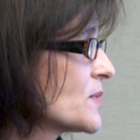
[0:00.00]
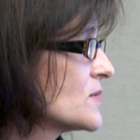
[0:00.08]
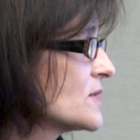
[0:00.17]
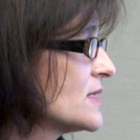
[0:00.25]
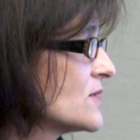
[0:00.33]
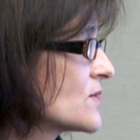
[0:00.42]

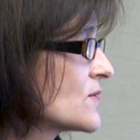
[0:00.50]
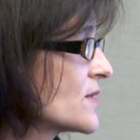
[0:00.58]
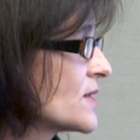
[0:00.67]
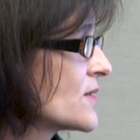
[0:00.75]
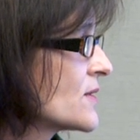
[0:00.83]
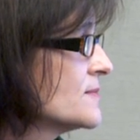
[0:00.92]
building
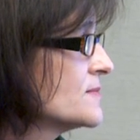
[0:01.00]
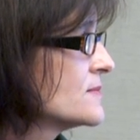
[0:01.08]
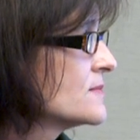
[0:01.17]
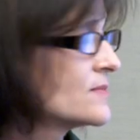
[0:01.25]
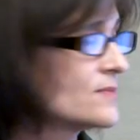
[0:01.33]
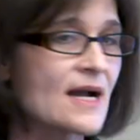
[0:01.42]
earlier
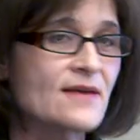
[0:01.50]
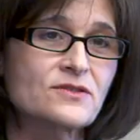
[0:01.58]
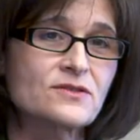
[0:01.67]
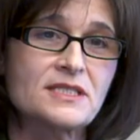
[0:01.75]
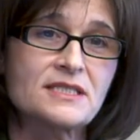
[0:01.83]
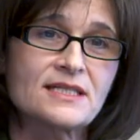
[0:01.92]

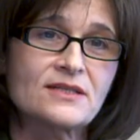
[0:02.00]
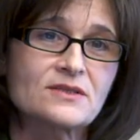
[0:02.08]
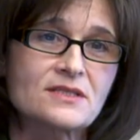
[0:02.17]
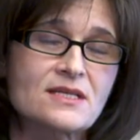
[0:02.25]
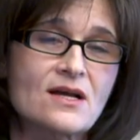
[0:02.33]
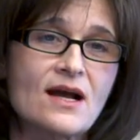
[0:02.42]
after detailed
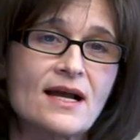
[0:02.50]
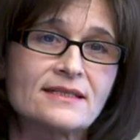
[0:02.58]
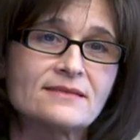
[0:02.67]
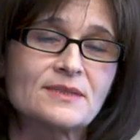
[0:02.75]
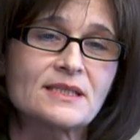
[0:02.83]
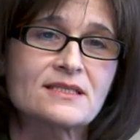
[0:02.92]

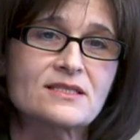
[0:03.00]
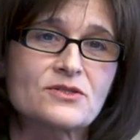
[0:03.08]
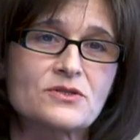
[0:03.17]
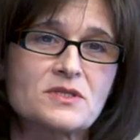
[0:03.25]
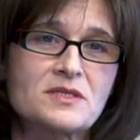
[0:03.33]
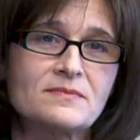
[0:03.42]
design, because they're
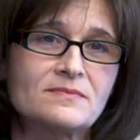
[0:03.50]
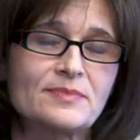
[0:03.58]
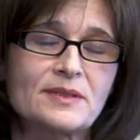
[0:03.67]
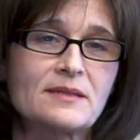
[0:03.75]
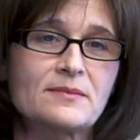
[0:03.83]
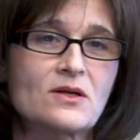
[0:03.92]
using
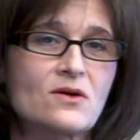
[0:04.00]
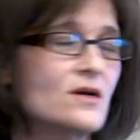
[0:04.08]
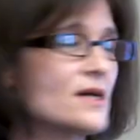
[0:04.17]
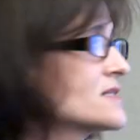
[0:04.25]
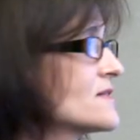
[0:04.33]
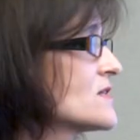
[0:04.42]
BIM and all
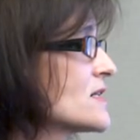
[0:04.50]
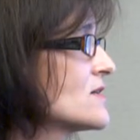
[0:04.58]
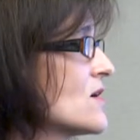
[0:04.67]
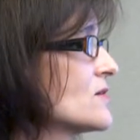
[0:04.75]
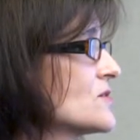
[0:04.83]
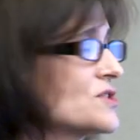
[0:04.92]
kinds of
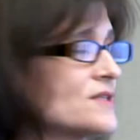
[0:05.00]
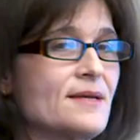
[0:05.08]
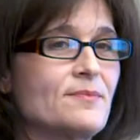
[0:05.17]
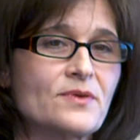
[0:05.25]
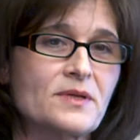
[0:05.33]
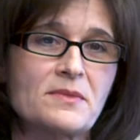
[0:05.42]
technology.
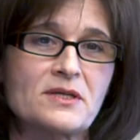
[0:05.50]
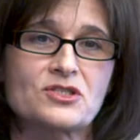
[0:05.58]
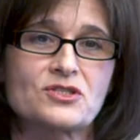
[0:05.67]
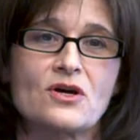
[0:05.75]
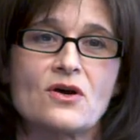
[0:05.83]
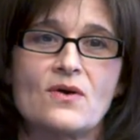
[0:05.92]
They pretty much
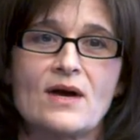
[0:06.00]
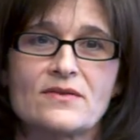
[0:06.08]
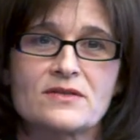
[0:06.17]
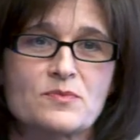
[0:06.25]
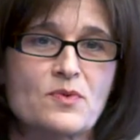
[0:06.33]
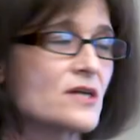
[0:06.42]
know how
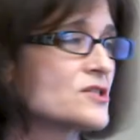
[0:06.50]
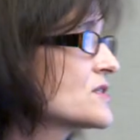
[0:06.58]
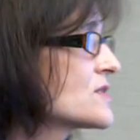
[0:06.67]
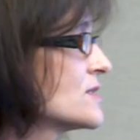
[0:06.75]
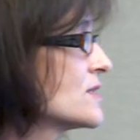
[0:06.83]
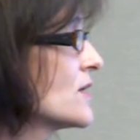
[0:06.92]
this
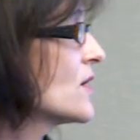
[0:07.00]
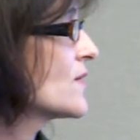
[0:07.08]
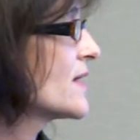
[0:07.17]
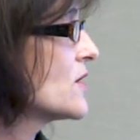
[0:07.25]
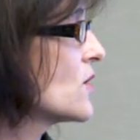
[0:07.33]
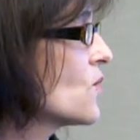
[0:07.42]
project's going to go.
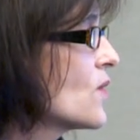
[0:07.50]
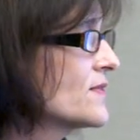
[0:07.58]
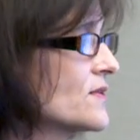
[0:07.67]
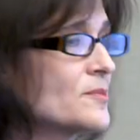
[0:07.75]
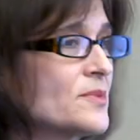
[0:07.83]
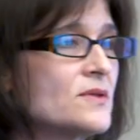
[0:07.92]
They know
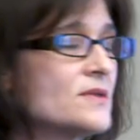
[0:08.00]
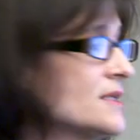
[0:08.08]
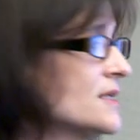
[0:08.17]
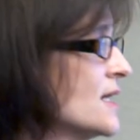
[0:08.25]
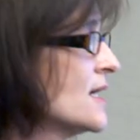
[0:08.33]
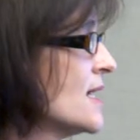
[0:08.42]
what they're
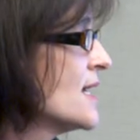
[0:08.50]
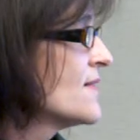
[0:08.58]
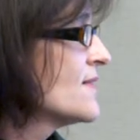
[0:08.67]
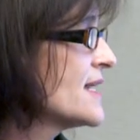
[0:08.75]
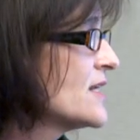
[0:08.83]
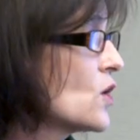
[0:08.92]
building.
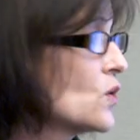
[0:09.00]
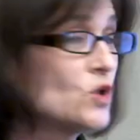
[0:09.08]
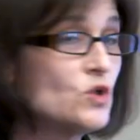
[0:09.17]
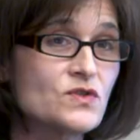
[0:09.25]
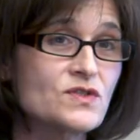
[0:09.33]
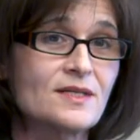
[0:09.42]
They know
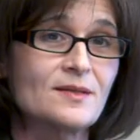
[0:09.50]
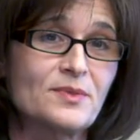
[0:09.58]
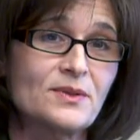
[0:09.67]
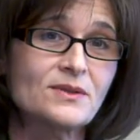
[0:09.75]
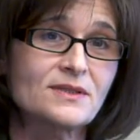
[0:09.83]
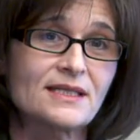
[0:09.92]
who's going to
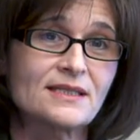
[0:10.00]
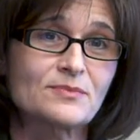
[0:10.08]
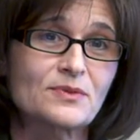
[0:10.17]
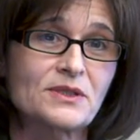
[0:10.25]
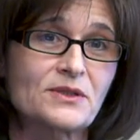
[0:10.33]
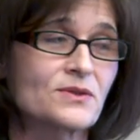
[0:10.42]
build it
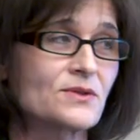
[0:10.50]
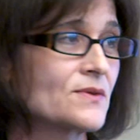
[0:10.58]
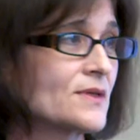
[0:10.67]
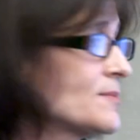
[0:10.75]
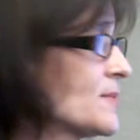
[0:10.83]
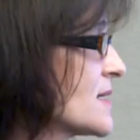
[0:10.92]
pretty
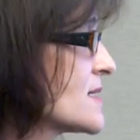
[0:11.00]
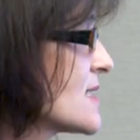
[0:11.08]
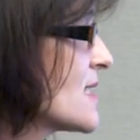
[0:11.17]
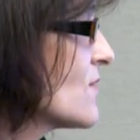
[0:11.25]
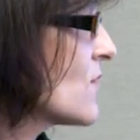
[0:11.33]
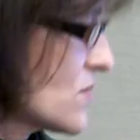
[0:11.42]
early because
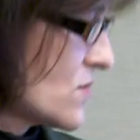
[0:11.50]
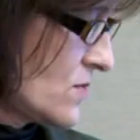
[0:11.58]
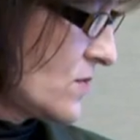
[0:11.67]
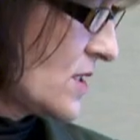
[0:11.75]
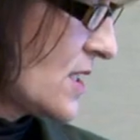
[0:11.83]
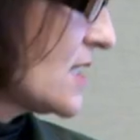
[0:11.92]
they have
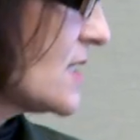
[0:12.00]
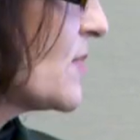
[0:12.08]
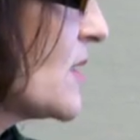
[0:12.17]
all key